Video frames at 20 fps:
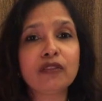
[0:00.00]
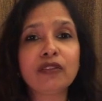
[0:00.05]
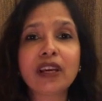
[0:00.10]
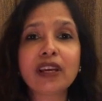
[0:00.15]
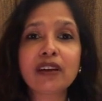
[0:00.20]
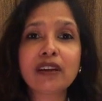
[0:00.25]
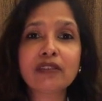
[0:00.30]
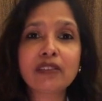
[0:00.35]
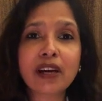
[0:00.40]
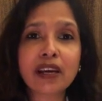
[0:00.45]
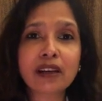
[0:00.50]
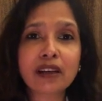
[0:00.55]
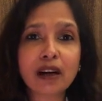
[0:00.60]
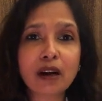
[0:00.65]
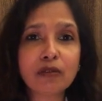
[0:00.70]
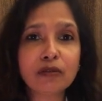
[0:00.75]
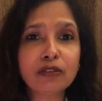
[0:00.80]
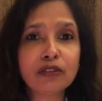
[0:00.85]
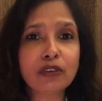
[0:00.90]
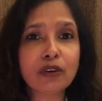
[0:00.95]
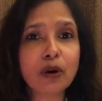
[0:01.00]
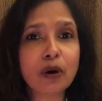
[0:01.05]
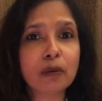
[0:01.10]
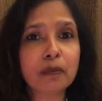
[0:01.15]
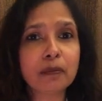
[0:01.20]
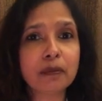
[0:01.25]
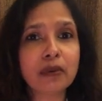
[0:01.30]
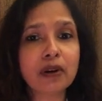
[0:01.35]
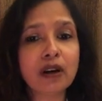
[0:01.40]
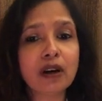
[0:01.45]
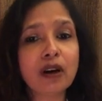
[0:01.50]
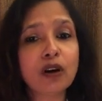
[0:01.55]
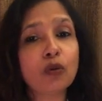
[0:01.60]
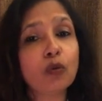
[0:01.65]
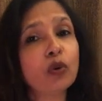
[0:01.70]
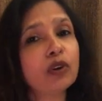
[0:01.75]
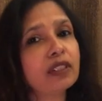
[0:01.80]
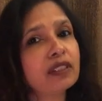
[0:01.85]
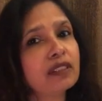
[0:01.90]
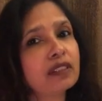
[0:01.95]
where have I come from,
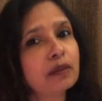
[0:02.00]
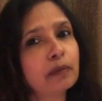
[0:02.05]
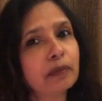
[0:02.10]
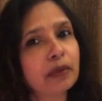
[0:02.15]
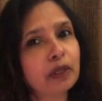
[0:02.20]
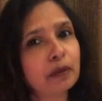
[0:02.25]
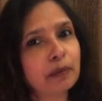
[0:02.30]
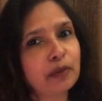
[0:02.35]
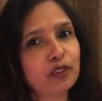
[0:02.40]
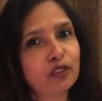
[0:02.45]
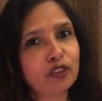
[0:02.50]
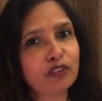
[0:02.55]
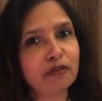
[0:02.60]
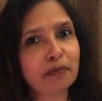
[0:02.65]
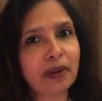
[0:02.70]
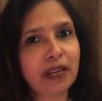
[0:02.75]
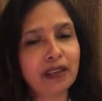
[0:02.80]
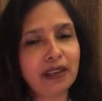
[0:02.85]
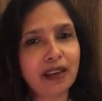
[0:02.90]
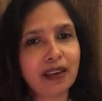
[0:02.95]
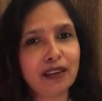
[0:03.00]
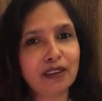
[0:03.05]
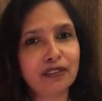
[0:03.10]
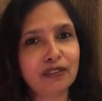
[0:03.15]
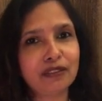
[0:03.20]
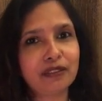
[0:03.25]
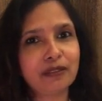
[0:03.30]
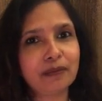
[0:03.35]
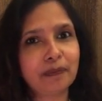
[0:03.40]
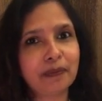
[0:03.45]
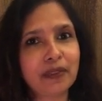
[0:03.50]
what is the purpose of my life.